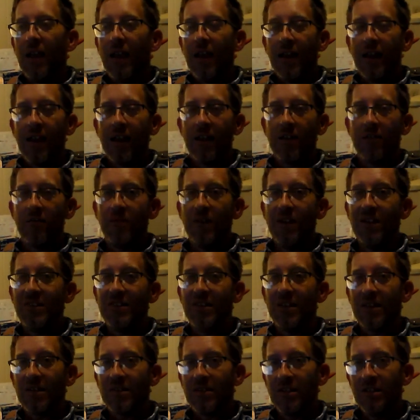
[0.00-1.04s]
and it had a
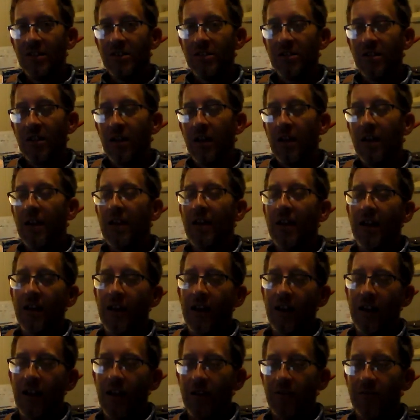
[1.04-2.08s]
V6 engine in it, and it
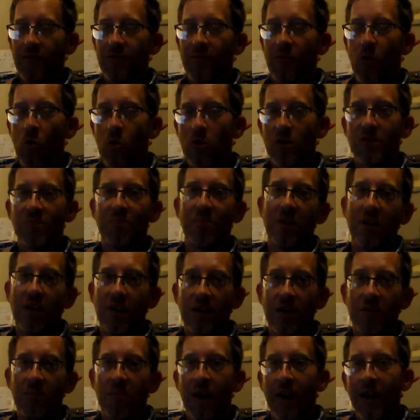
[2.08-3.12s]
had a
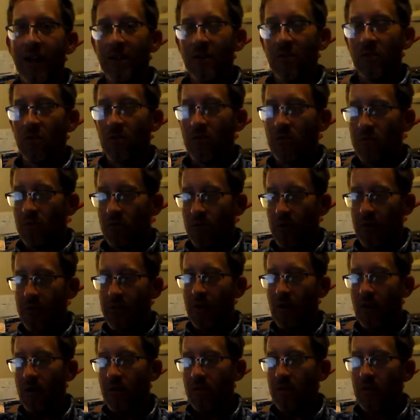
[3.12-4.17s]
4-speed manual
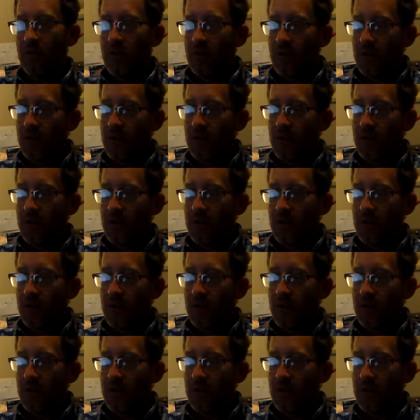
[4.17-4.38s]
with a